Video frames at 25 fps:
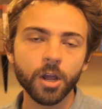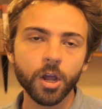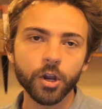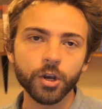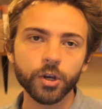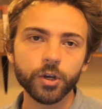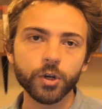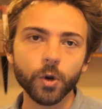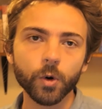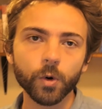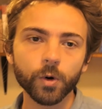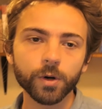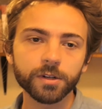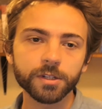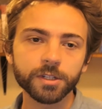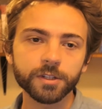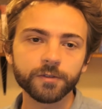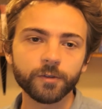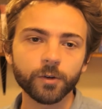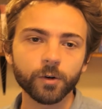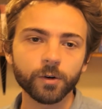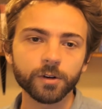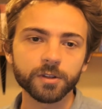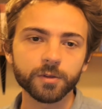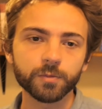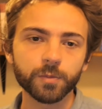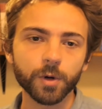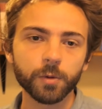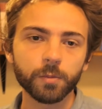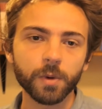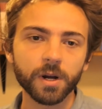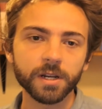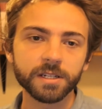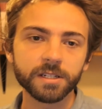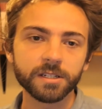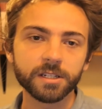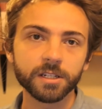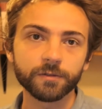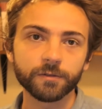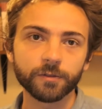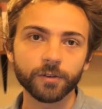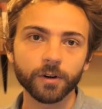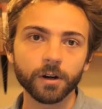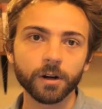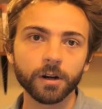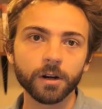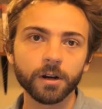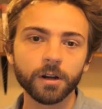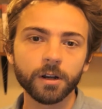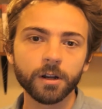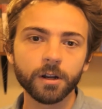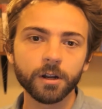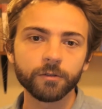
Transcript: nor does Florence Beaumont differ